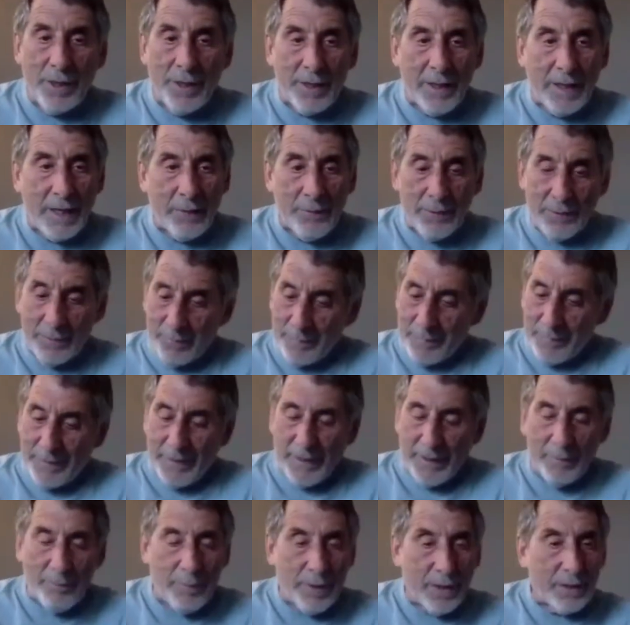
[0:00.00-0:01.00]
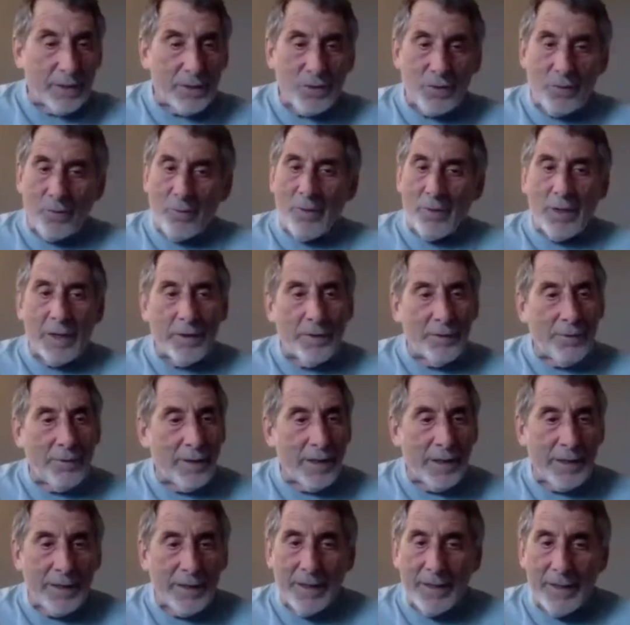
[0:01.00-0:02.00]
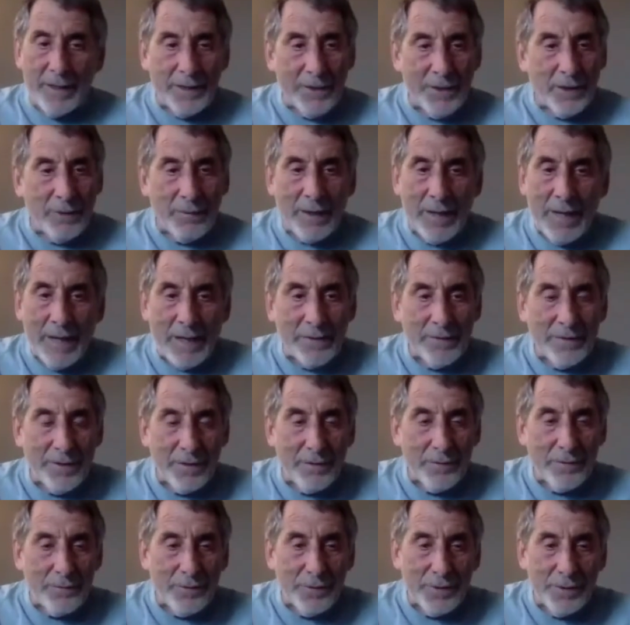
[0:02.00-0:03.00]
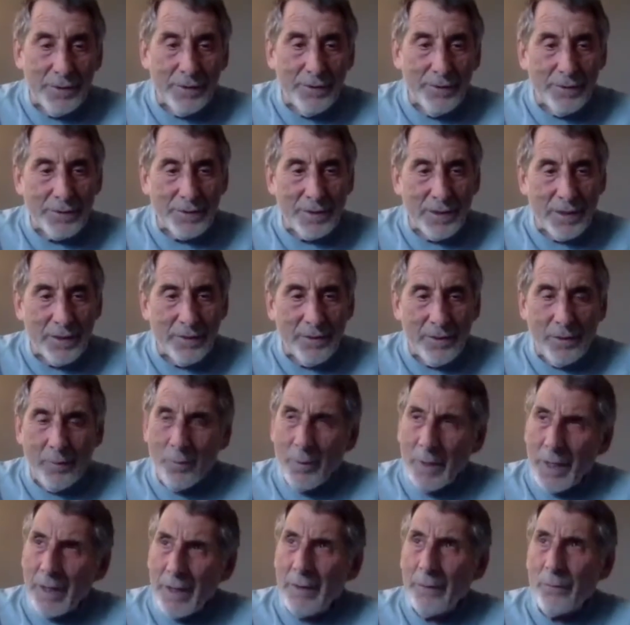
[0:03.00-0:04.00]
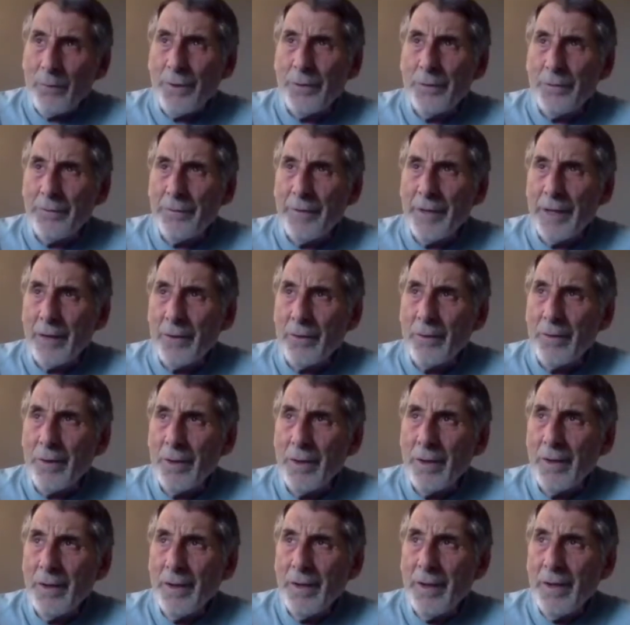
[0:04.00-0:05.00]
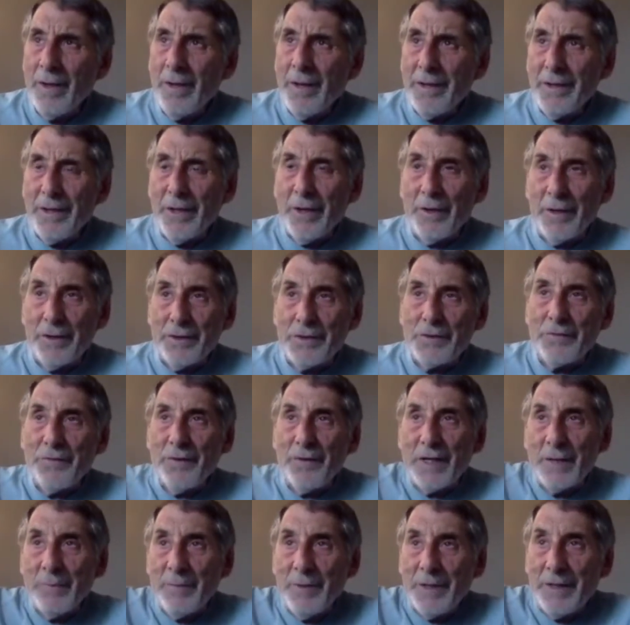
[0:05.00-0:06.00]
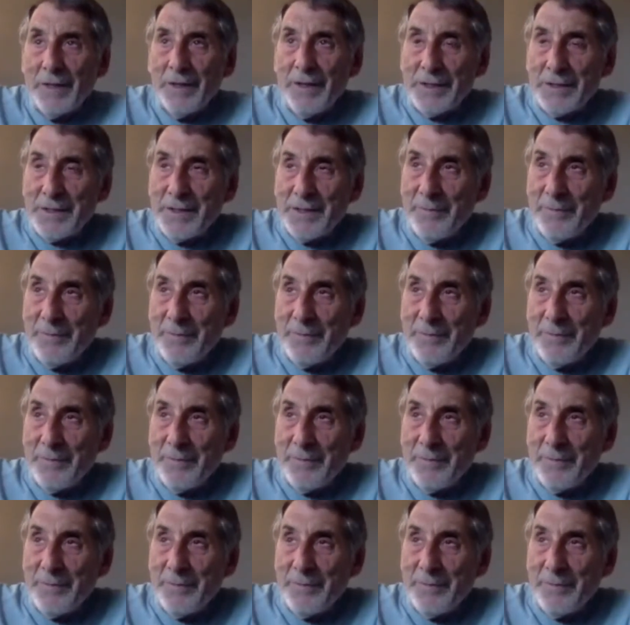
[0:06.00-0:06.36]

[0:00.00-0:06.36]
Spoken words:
and I would get buckets of water, and and I hadn't done it for years, and I thought, wow, I wonder if that'll, and it's funny because